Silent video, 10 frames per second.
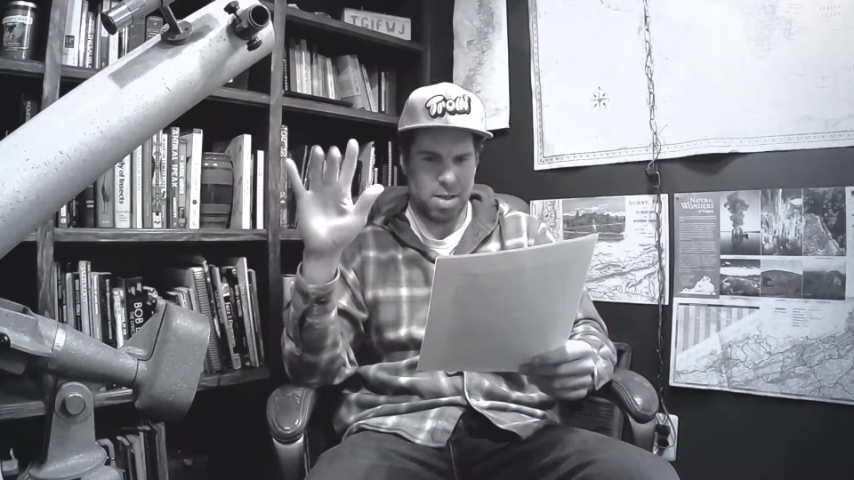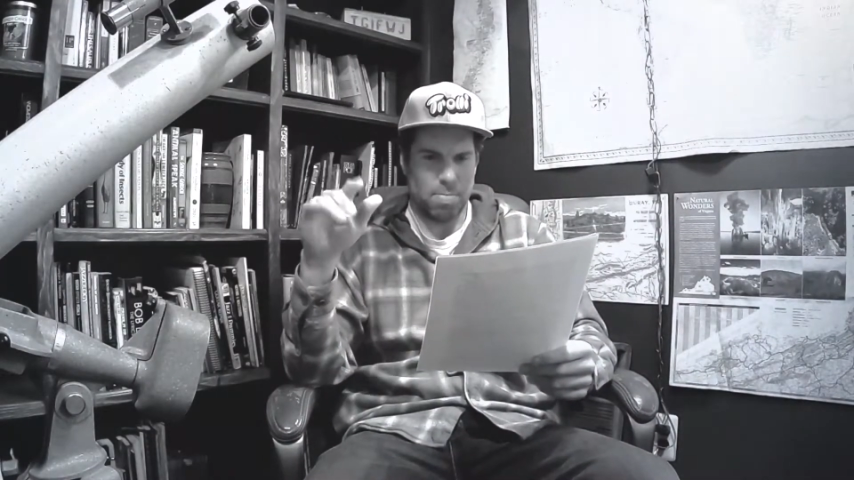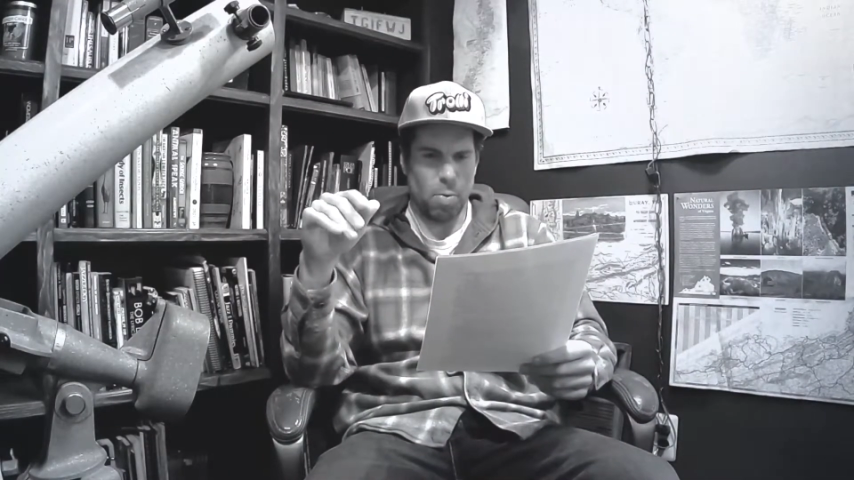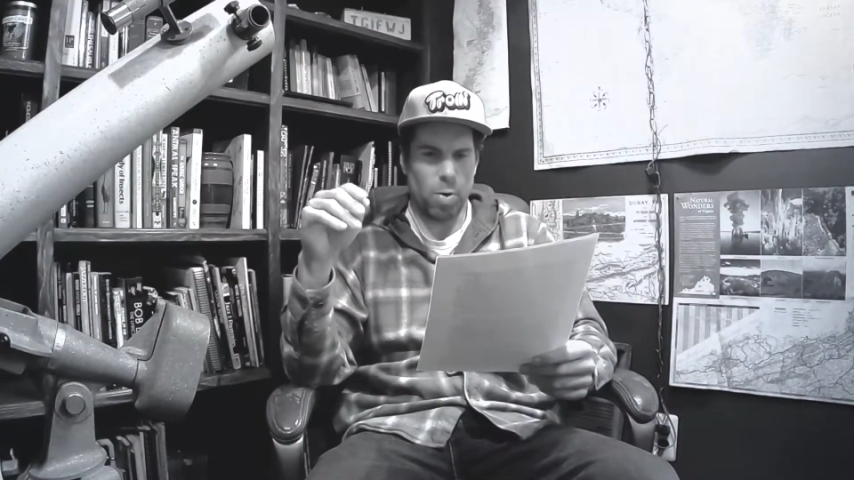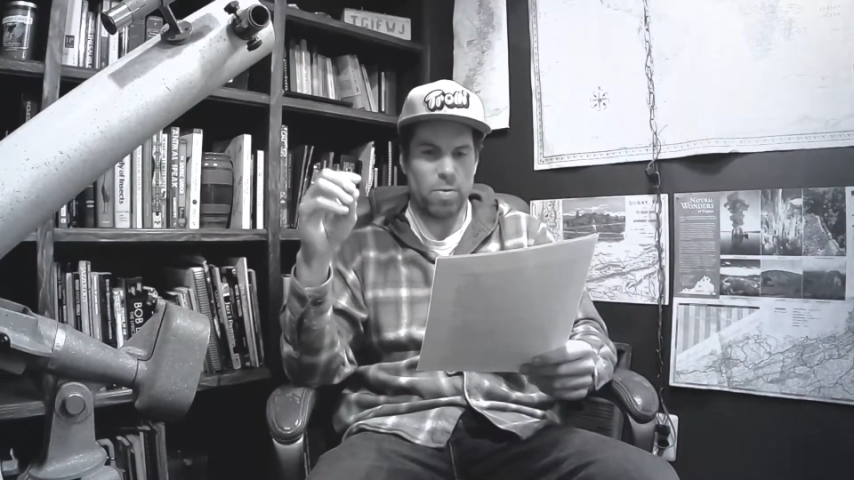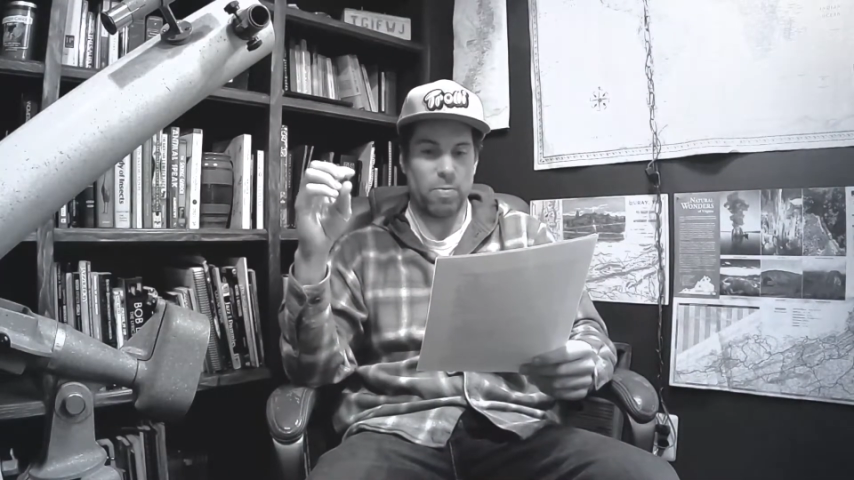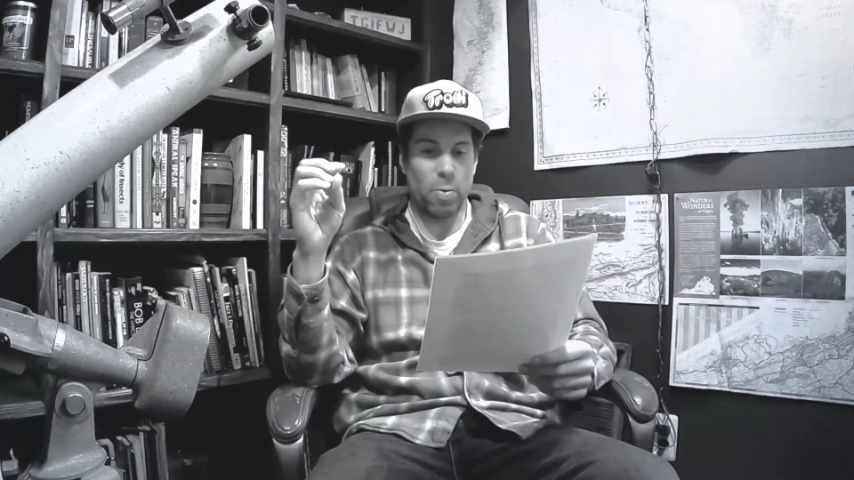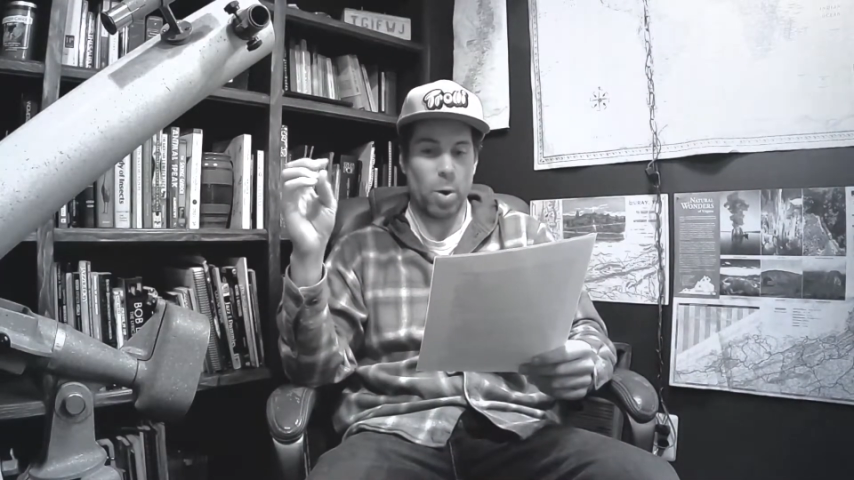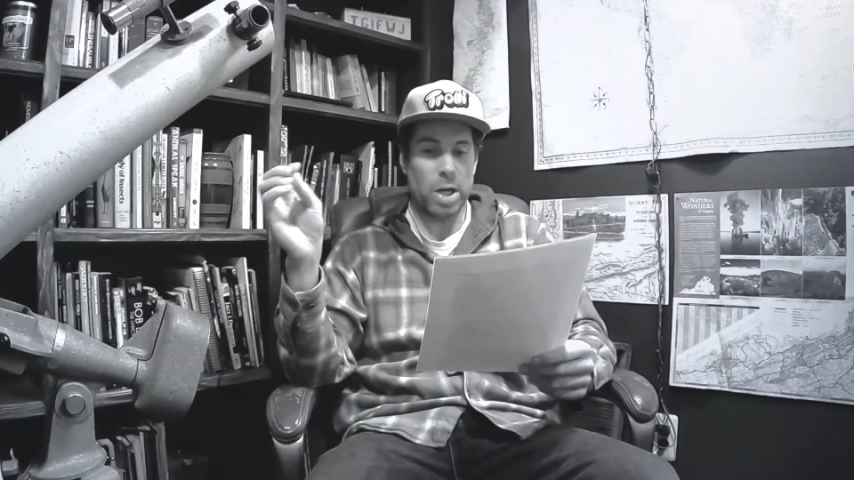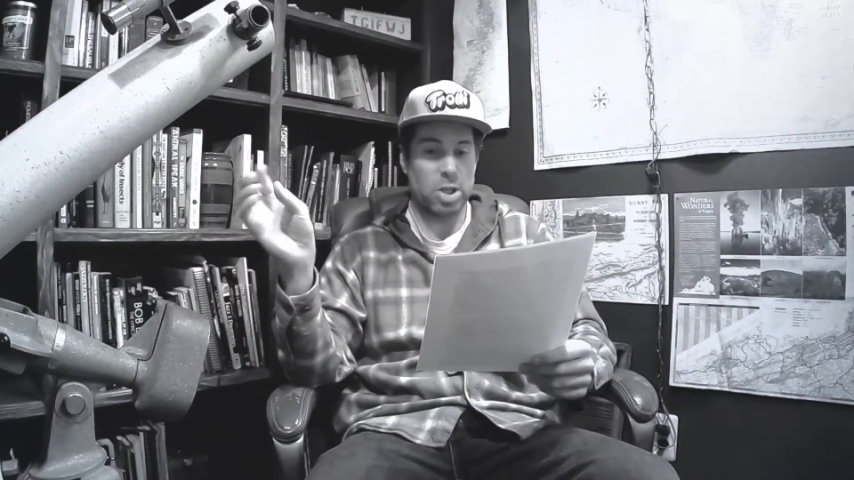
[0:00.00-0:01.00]
aboard
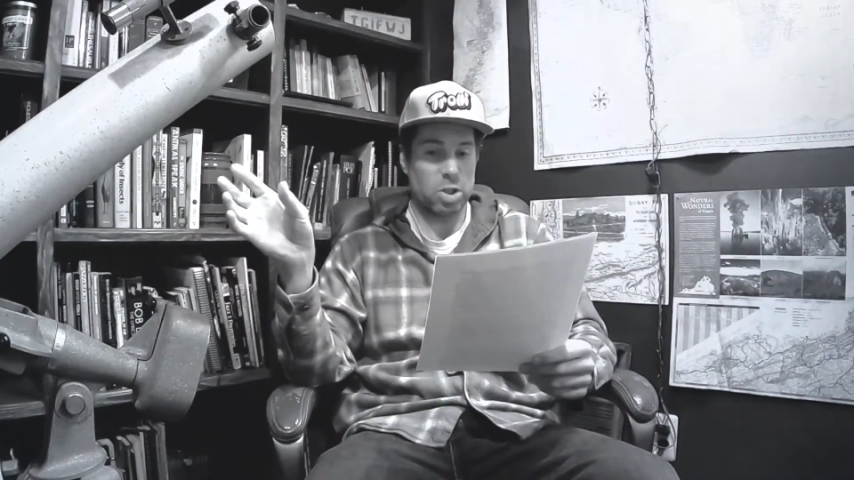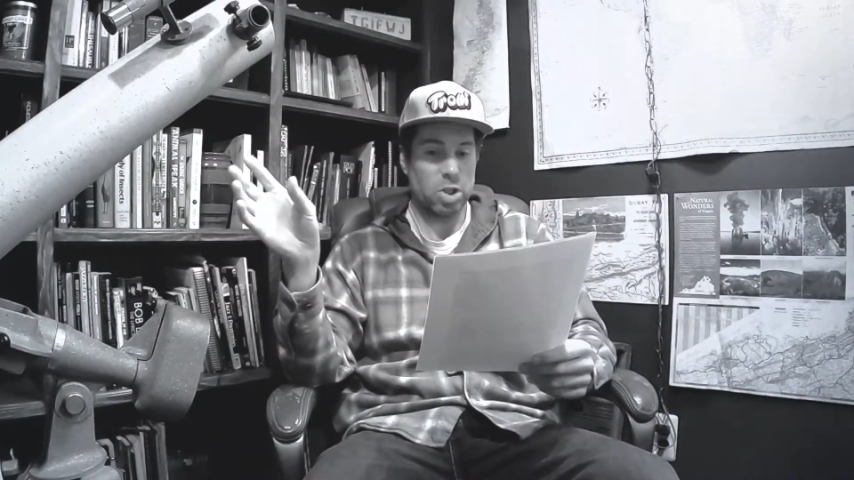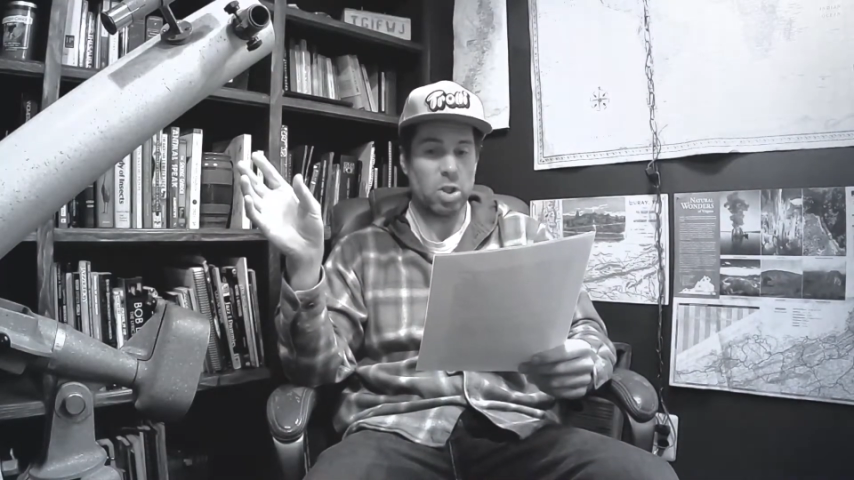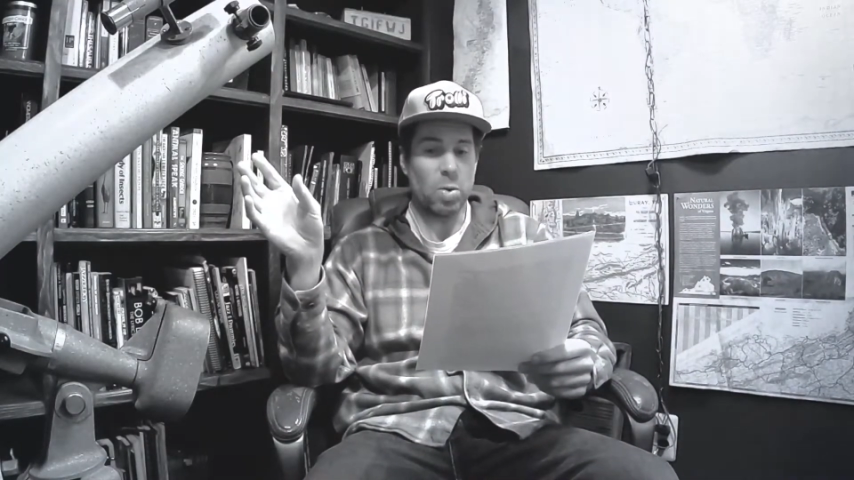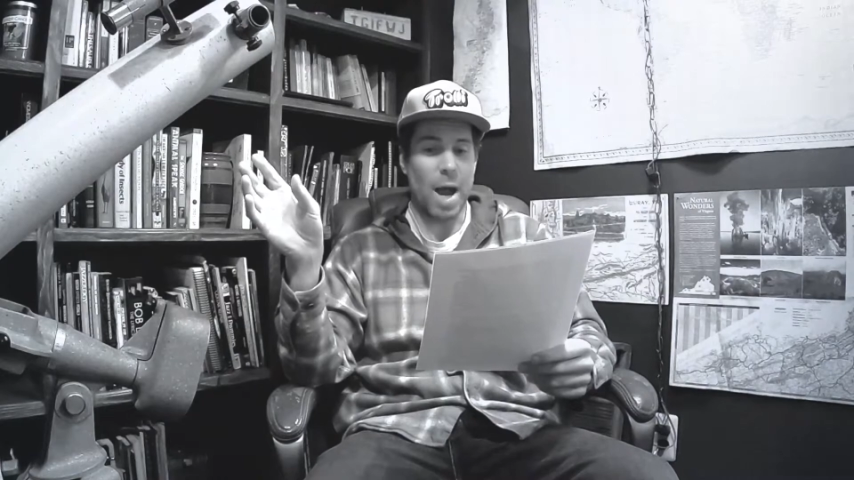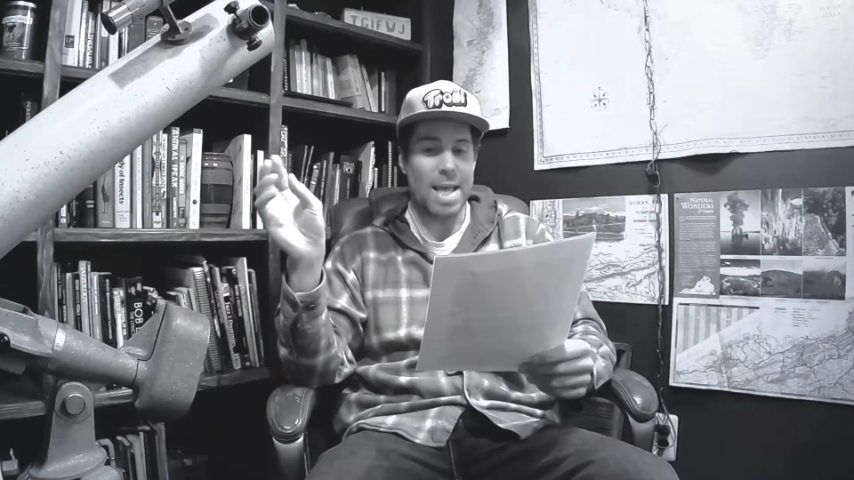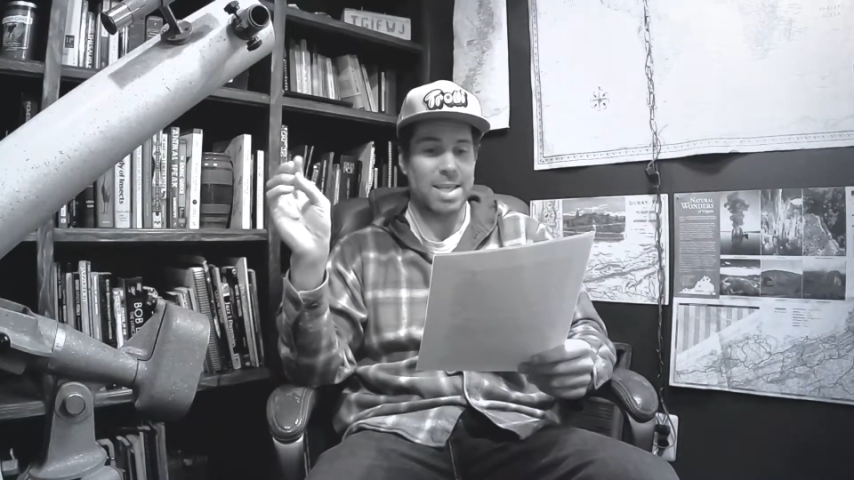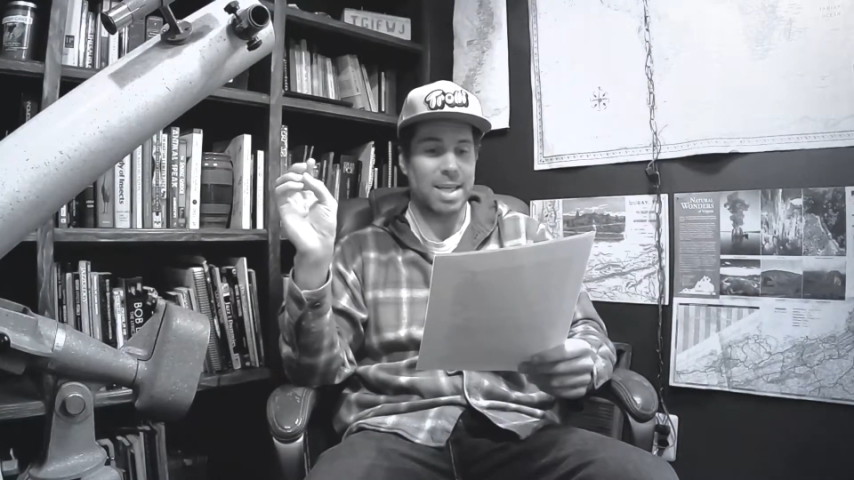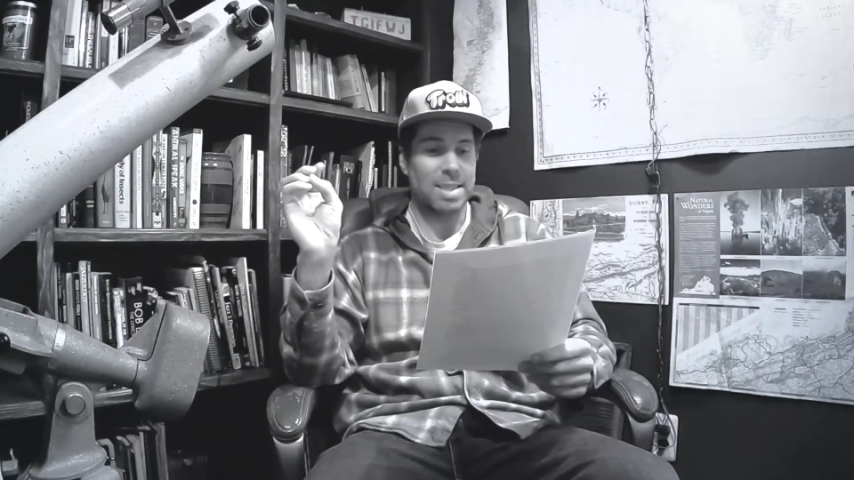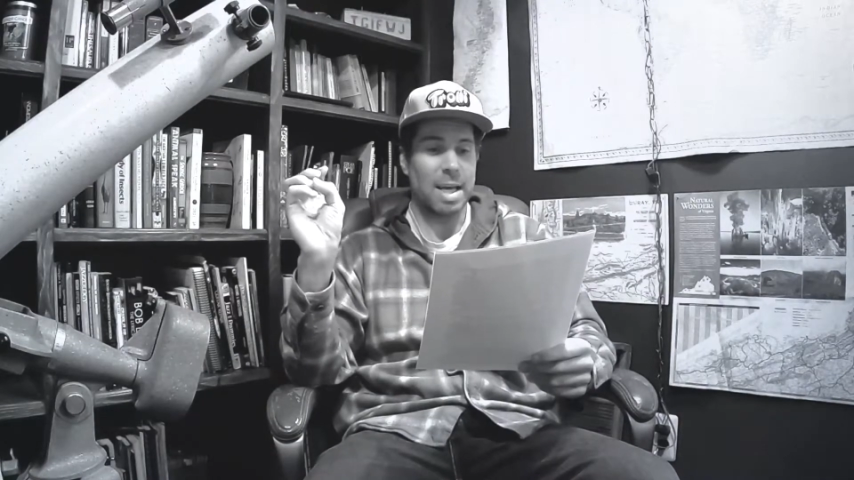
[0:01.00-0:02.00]
Voyager 2 as
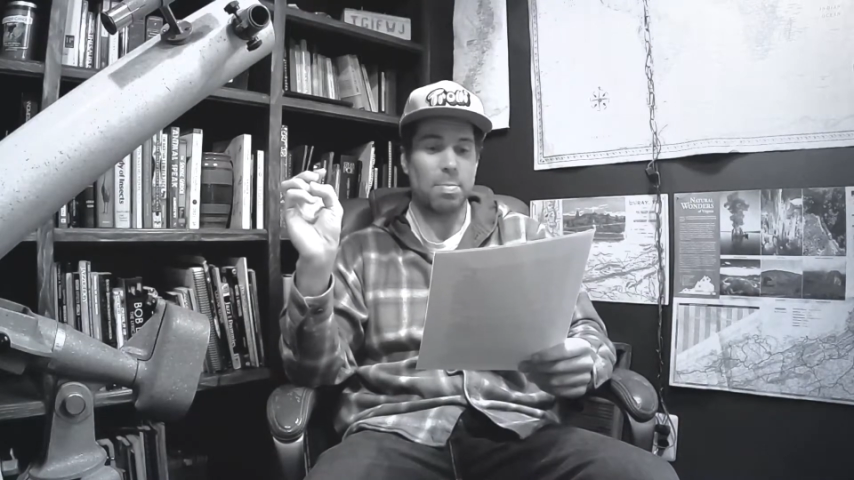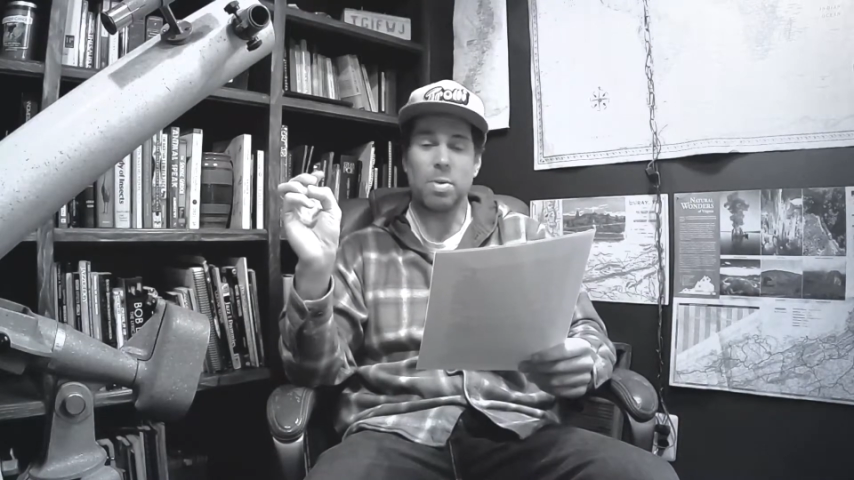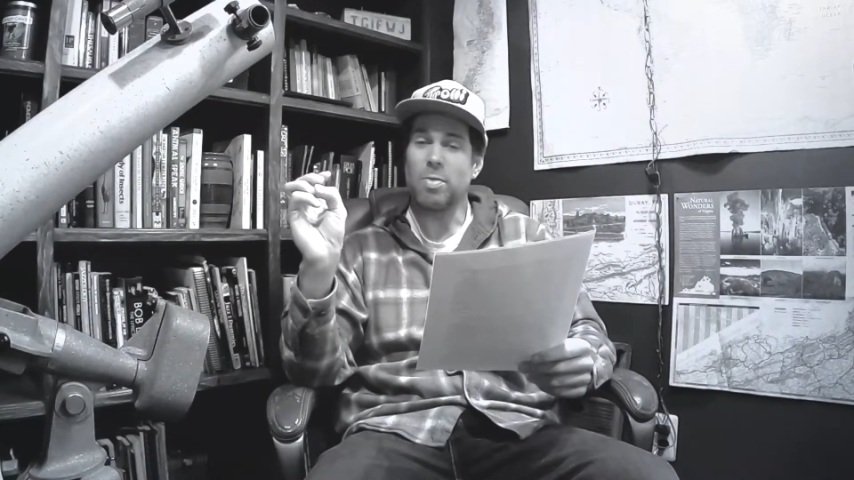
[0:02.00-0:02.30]
an example